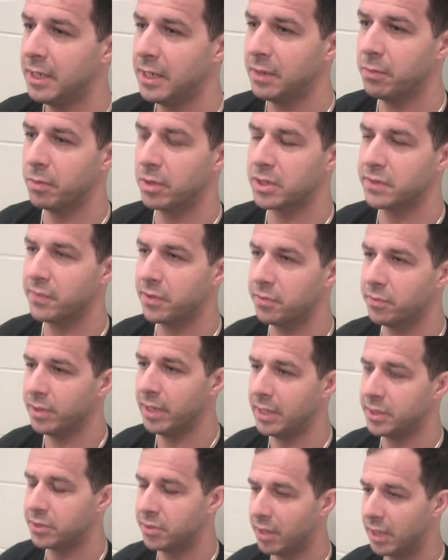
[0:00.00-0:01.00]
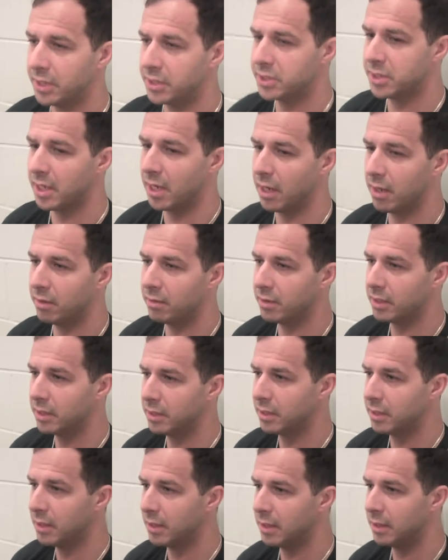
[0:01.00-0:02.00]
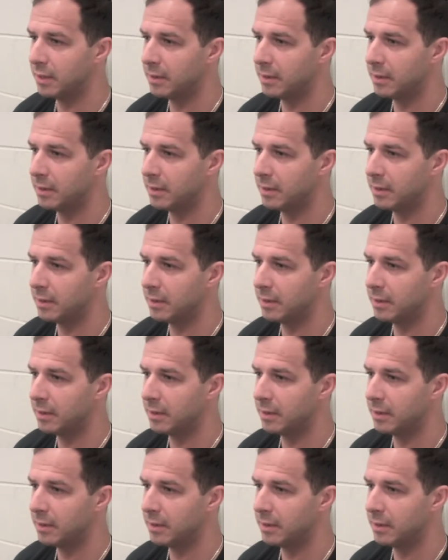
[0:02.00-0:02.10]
He works for 3 Days Grace now, and